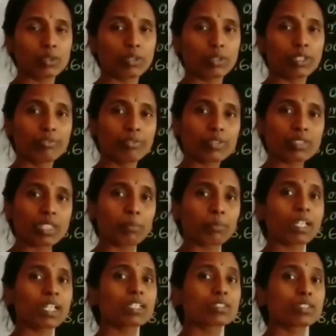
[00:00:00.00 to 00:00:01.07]
If you
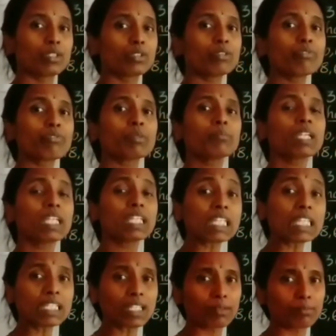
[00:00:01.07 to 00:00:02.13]
subtract 0 from any
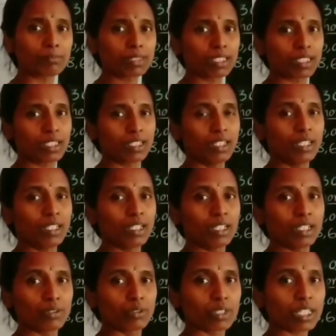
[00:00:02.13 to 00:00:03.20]
number,
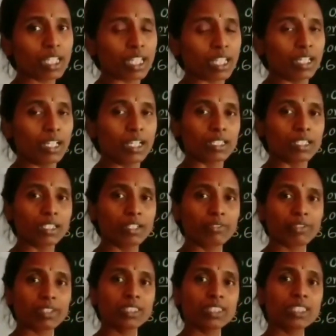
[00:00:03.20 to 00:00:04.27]
okay, the
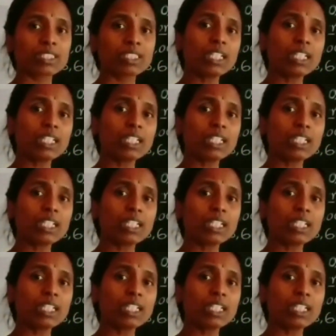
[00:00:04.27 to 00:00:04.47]
difference is the